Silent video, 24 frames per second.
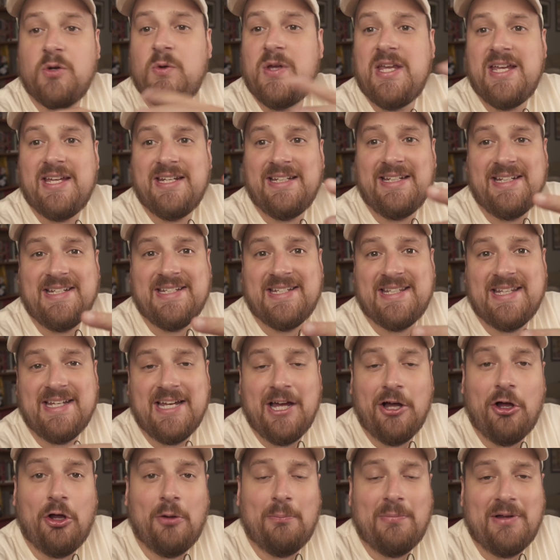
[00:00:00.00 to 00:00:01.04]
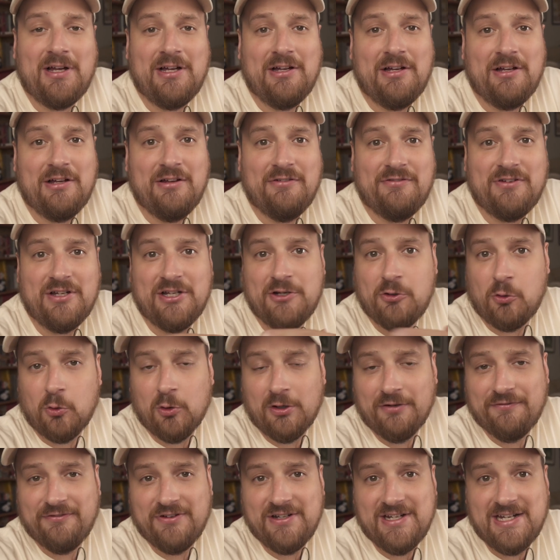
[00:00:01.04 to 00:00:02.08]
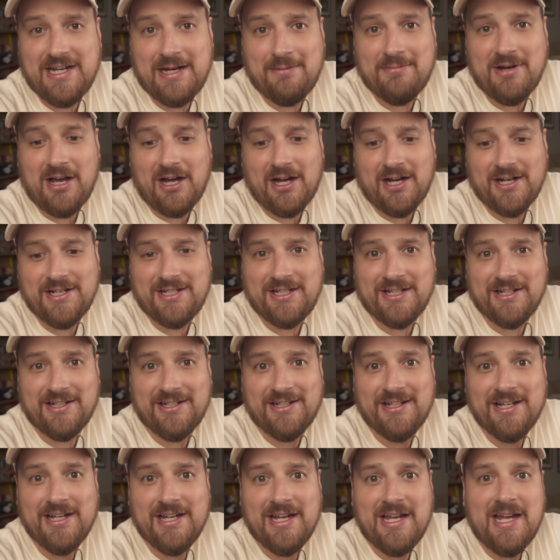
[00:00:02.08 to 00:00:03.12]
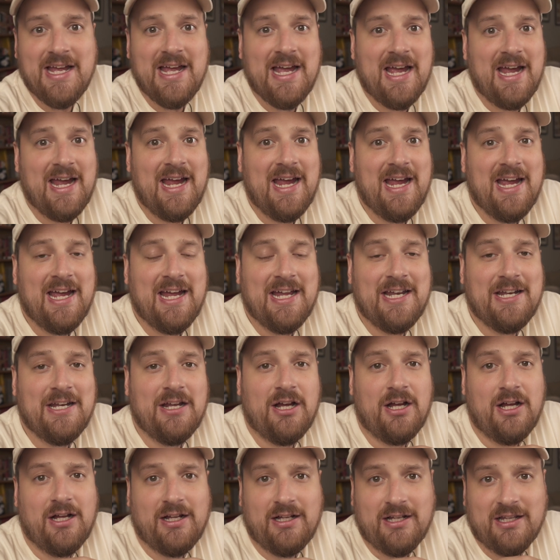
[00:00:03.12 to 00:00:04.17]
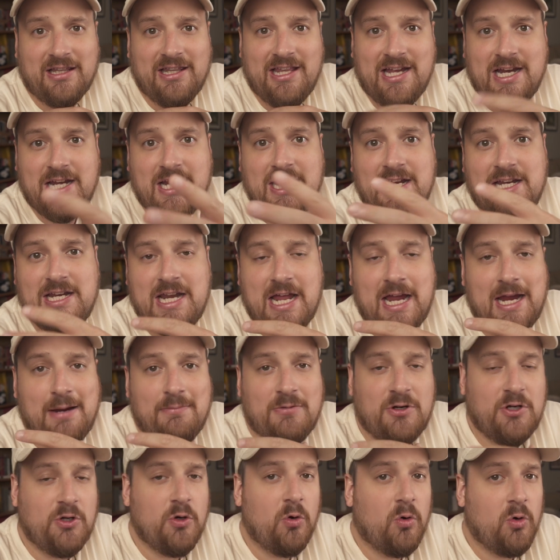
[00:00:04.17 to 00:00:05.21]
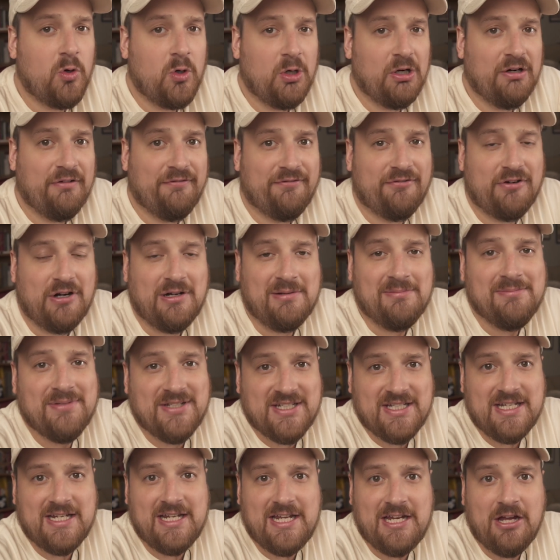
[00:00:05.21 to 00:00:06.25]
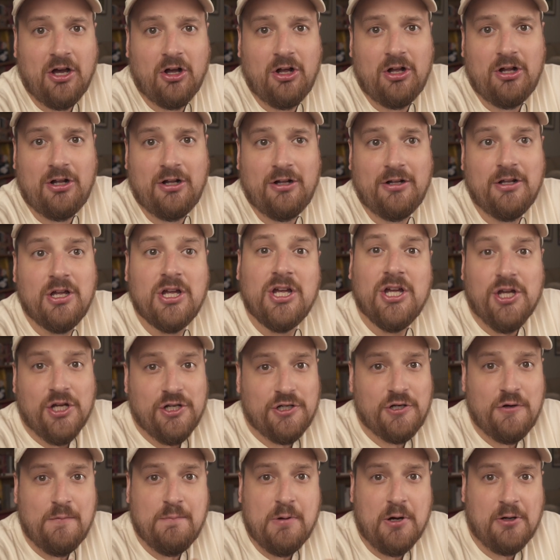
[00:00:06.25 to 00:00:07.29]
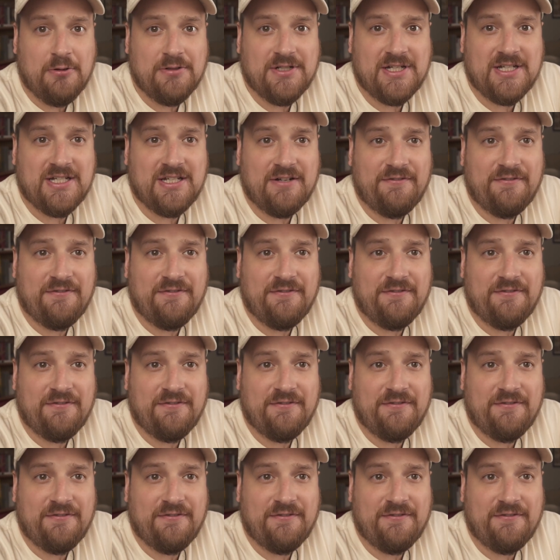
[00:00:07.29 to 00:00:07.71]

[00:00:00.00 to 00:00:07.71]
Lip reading: he enlists the help of an orphan named Anya and a lady named Yor from City Hall to pose as a